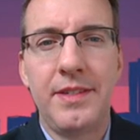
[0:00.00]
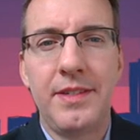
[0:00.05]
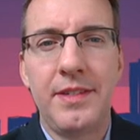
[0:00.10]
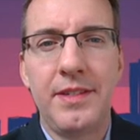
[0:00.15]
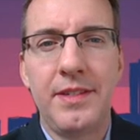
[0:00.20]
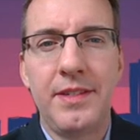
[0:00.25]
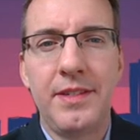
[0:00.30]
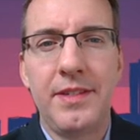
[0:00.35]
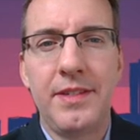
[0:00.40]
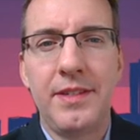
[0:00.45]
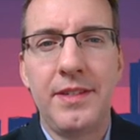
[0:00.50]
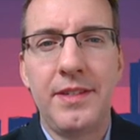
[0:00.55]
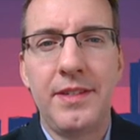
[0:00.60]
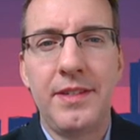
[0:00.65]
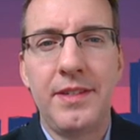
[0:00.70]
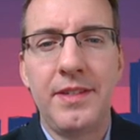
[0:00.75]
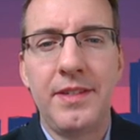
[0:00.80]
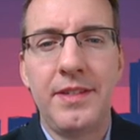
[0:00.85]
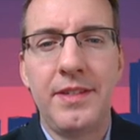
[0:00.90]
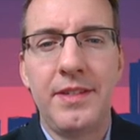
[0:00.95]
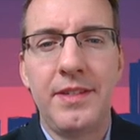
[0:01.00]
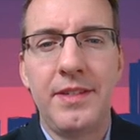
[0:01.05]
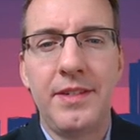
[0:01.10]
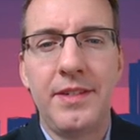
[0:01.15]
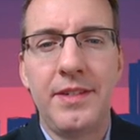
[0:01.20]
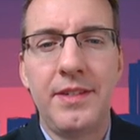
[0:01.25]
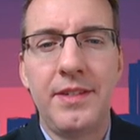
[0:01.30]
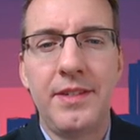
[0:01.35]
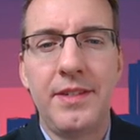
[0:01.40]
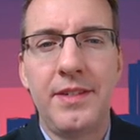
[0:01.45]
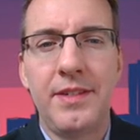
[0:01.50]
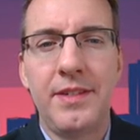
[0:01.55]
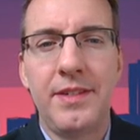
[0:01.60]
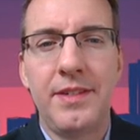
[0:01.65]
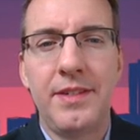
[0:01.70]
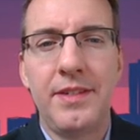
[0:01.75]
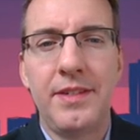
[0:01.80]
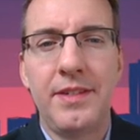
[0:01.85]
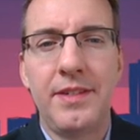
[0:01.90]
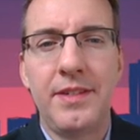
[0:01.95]

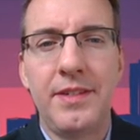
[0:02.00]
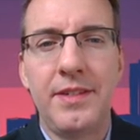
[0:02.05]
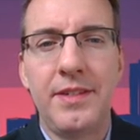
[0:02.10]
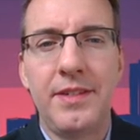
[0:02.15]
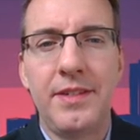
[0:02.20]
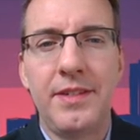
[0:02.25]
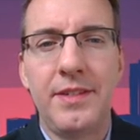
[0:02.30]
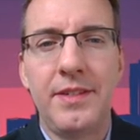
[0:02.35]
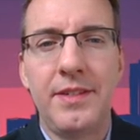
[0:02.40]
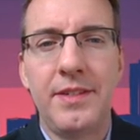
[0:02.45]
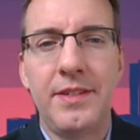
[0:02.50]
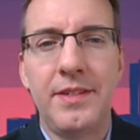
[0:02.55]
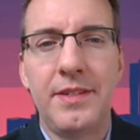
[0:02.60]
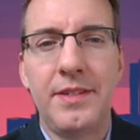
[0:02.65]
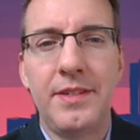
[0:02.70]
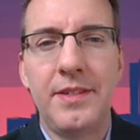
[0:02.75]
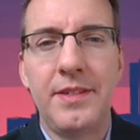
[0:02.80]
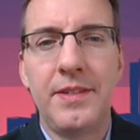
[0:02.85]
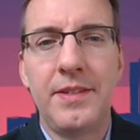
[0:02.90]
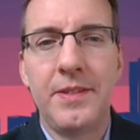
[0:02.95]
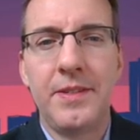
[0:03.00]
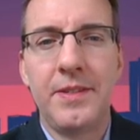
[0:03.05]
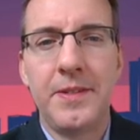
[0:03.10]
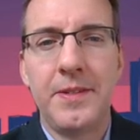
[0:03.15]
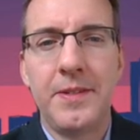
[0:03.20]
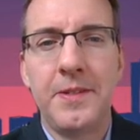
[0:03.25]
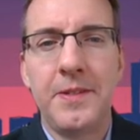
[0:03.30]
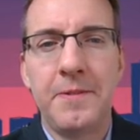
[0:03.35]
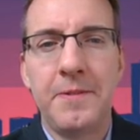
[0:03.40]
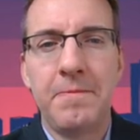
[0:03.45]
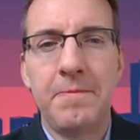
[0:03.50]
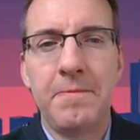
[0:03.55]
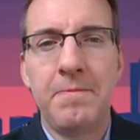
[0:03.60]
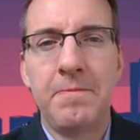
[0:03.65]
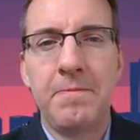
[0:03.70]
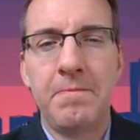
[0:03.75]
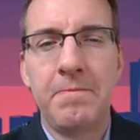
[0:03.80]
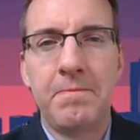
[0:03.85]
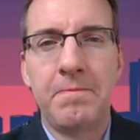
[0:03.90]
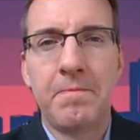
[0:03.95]

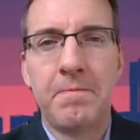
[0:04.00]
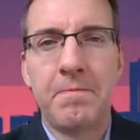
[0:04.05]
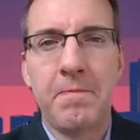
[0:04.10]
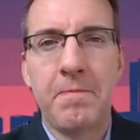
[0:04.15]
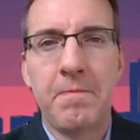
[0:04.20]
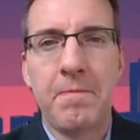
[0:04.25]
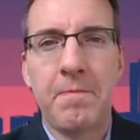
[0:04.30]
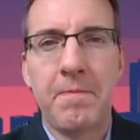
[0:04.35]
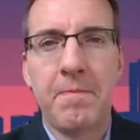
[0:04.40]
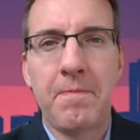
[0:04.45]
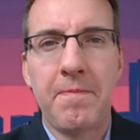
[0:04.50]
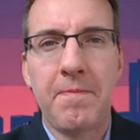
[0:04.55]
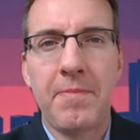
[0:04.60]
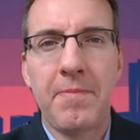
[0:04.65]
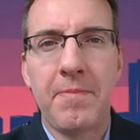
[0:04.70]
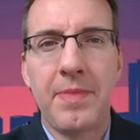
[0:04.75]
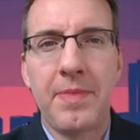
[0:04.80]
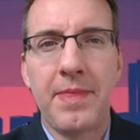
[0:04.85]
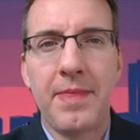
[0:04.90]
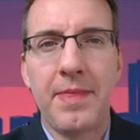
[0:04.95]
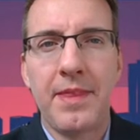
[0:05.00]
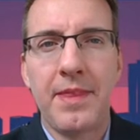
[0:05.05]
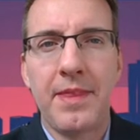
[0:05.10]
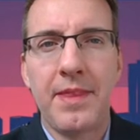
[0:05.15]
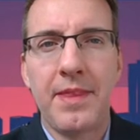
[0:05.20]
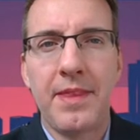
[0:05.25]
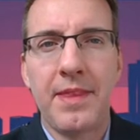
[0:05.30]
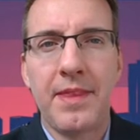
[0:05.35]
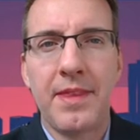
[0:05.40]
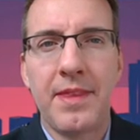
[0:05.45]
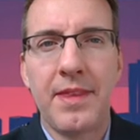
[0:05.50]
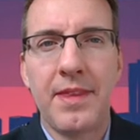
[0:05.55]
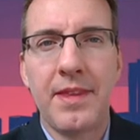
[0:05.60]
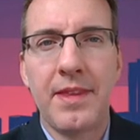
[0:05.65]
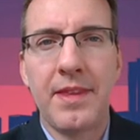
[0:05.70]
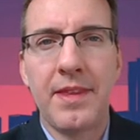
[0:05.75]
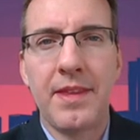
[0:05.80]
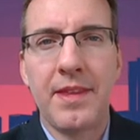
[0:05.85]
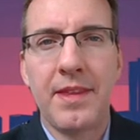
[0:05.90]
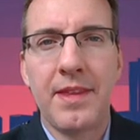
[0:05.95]

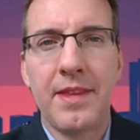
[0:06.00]
No words are spoken by the person on screen.